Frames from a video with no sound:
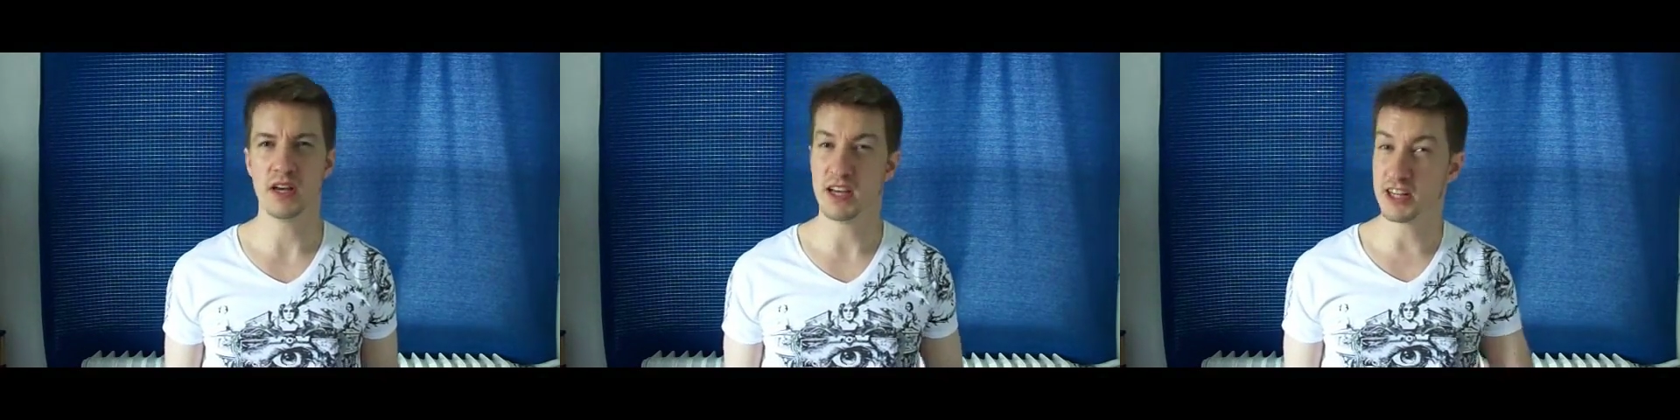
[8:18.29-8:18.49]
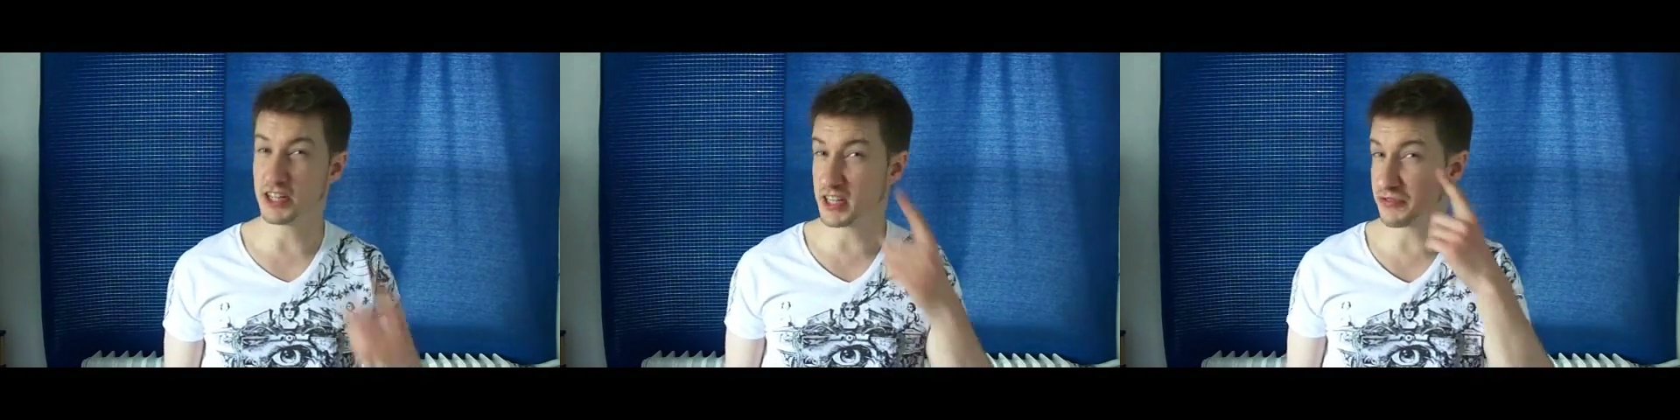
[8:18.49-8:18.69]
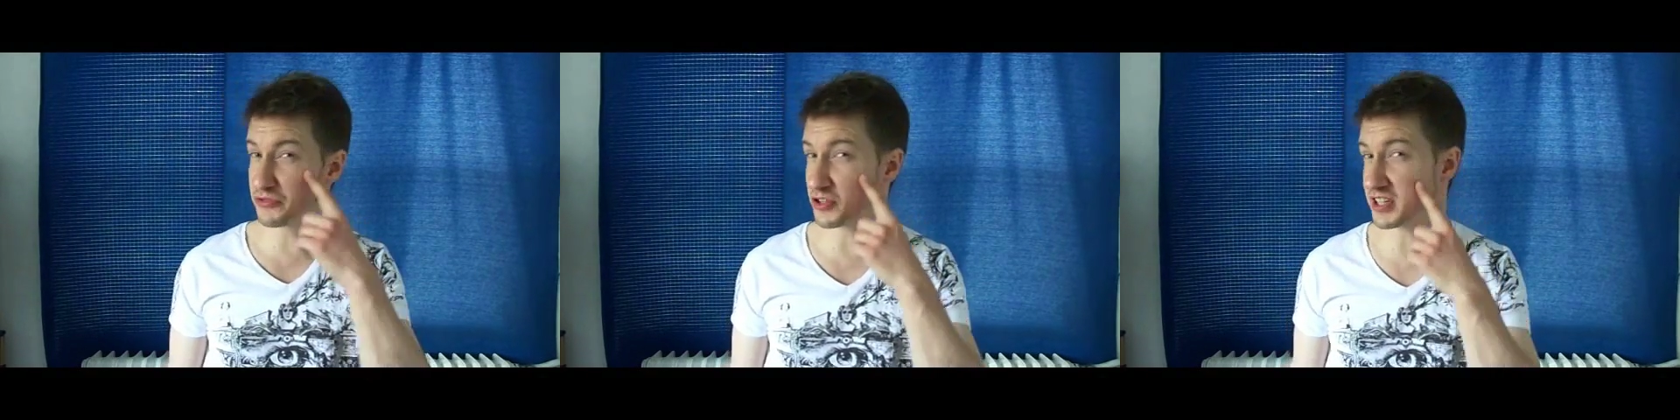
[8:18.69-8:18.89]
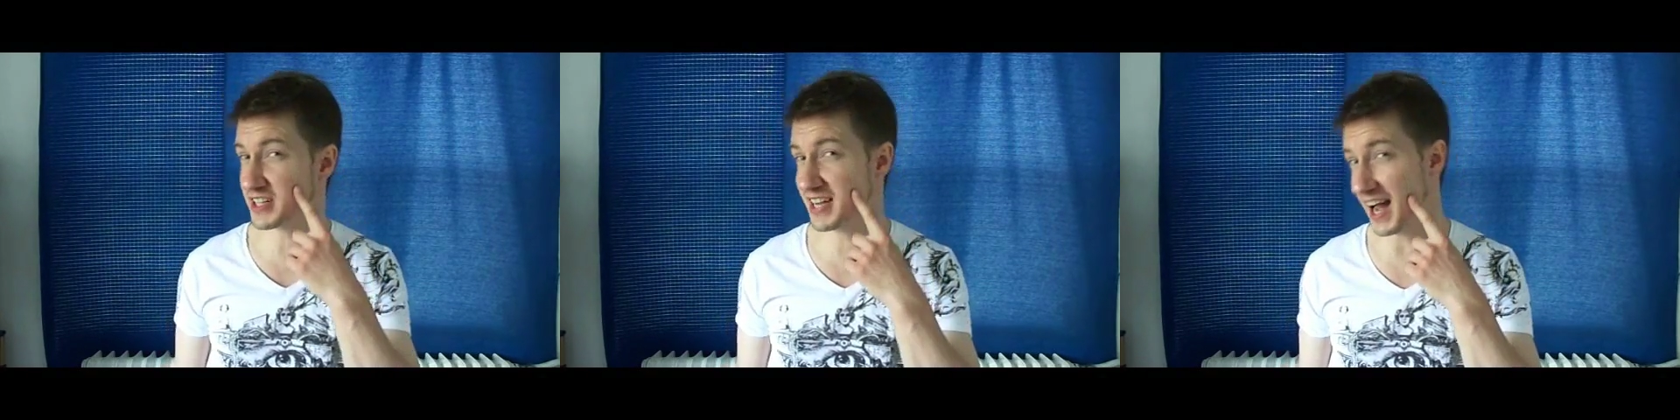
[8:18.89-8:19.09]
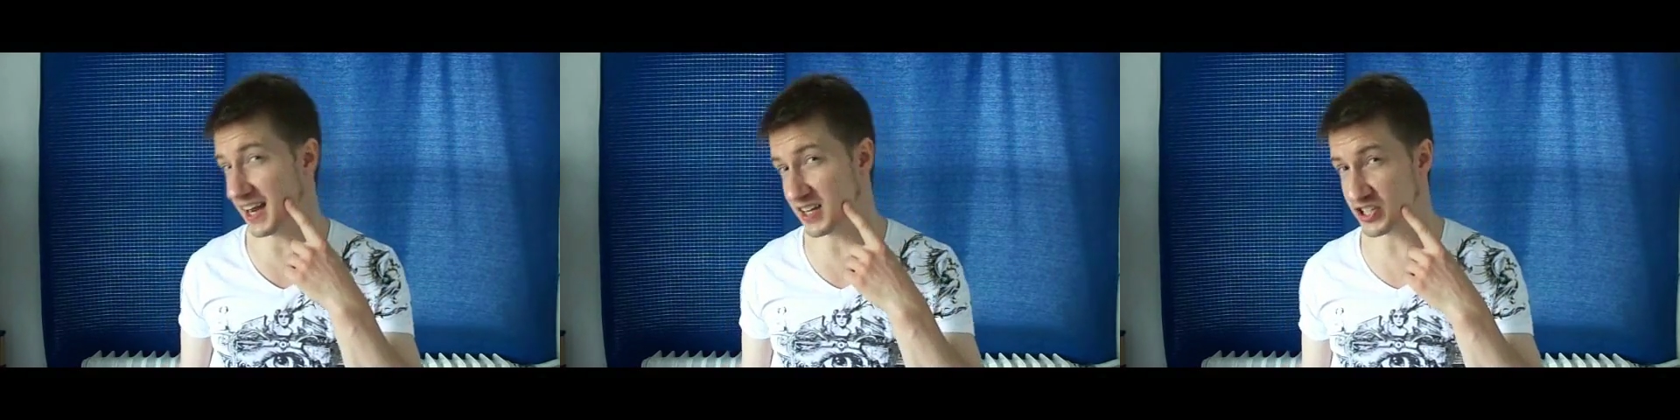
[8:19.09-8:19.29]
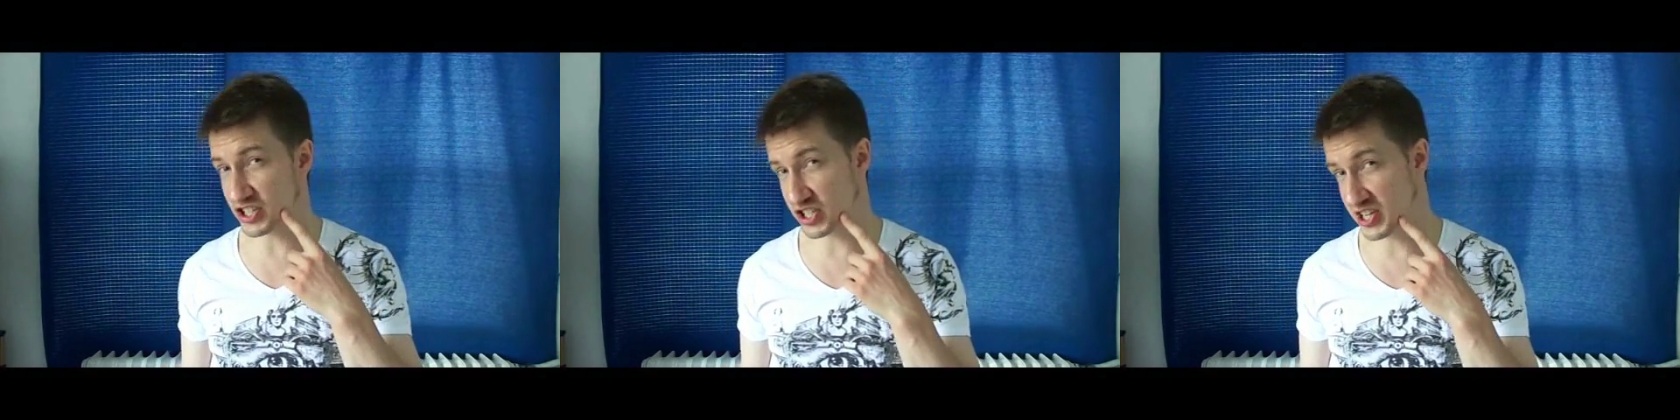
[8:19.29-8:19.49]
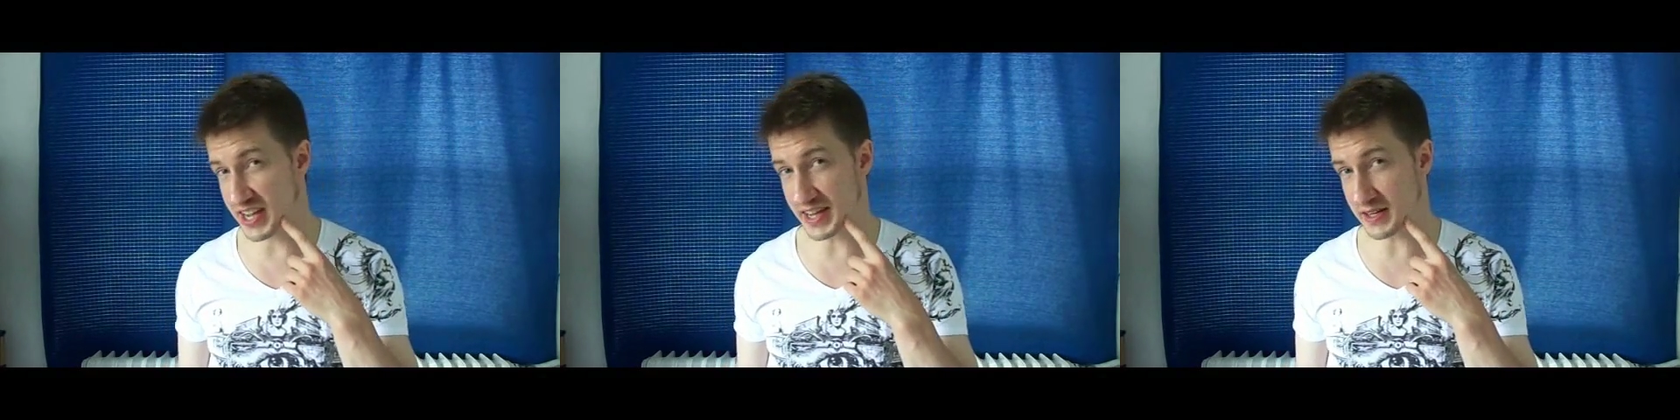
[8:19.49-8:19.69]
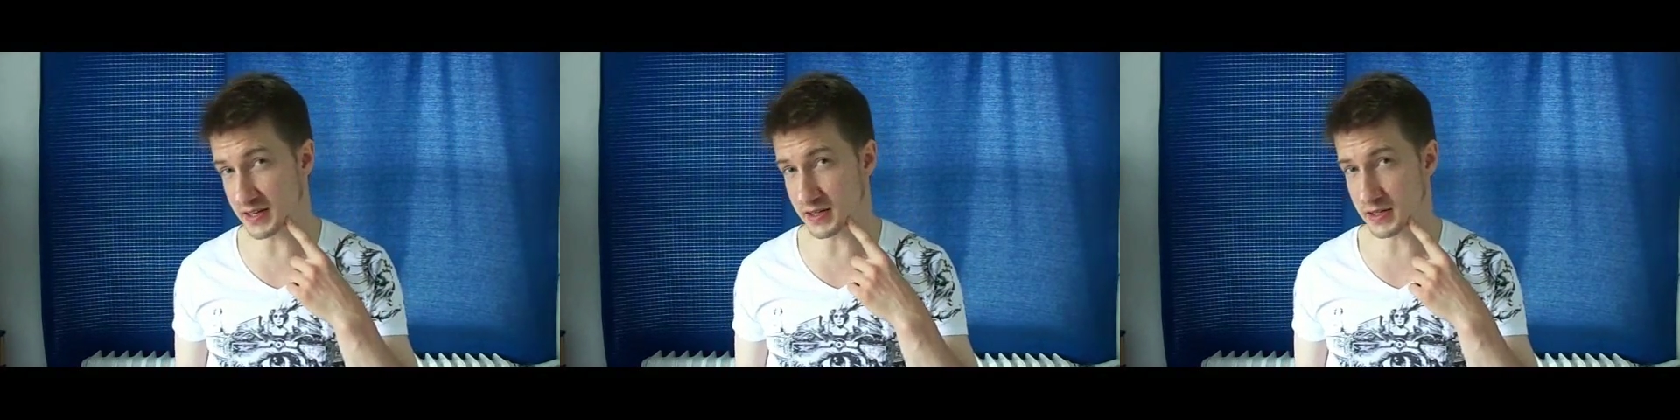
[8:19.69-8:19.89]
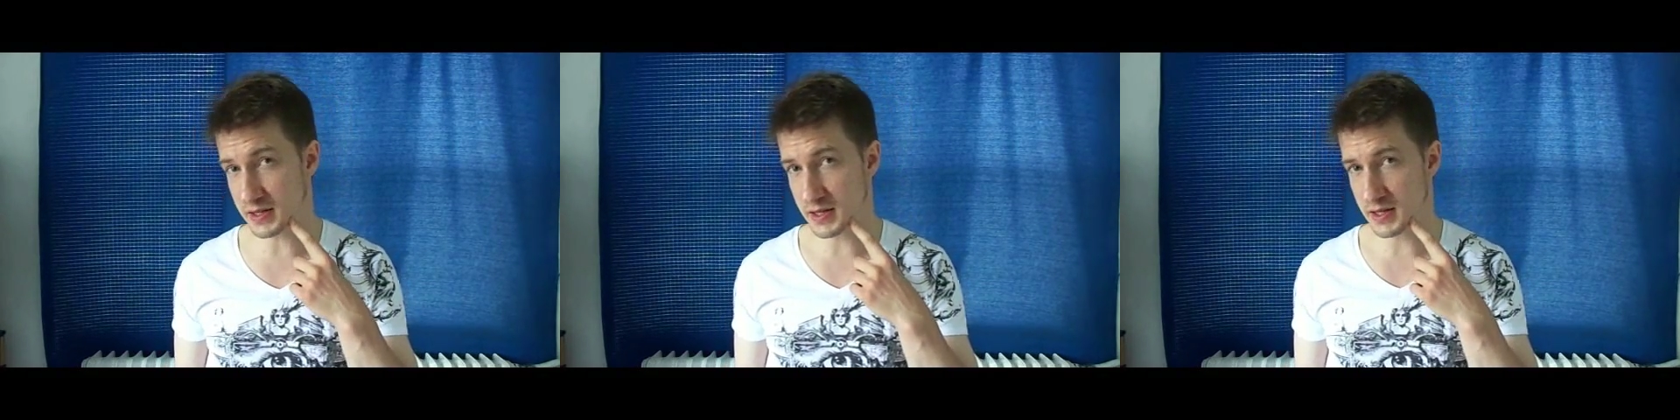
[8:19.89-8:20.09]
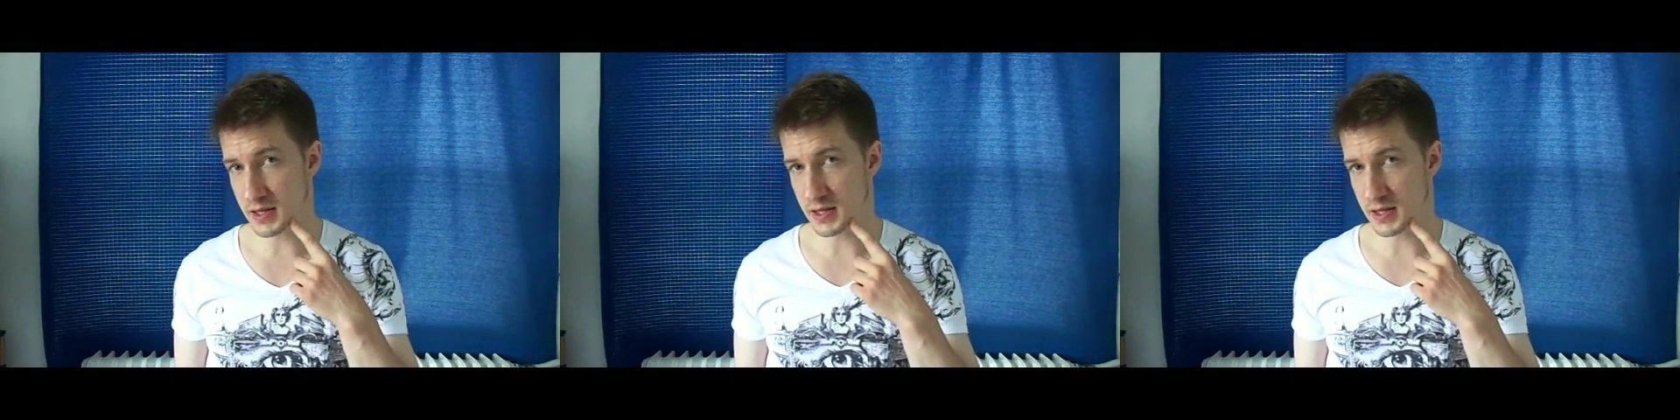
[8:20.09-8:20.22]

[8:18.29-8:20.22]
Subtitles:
A different color skin?